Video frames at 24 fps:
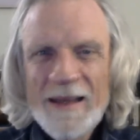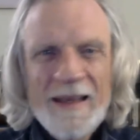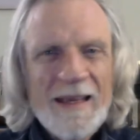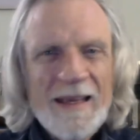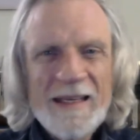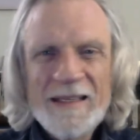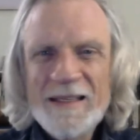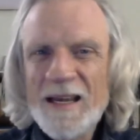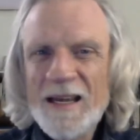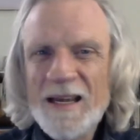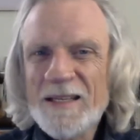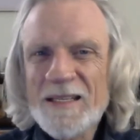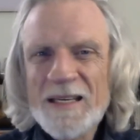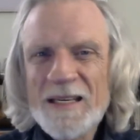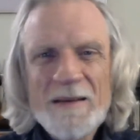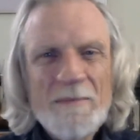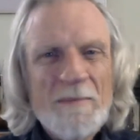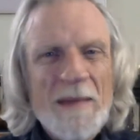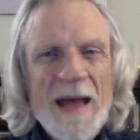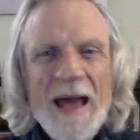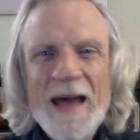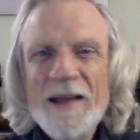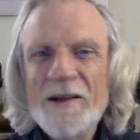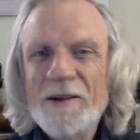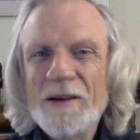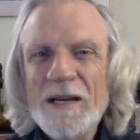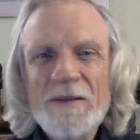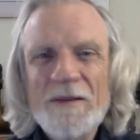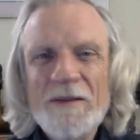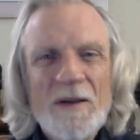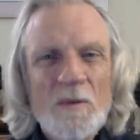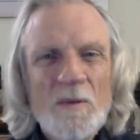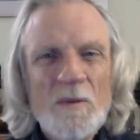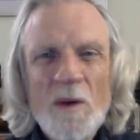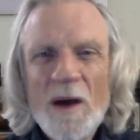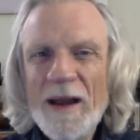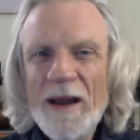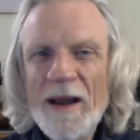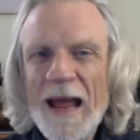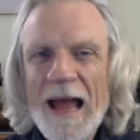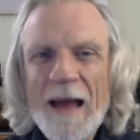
It doesn't matter even what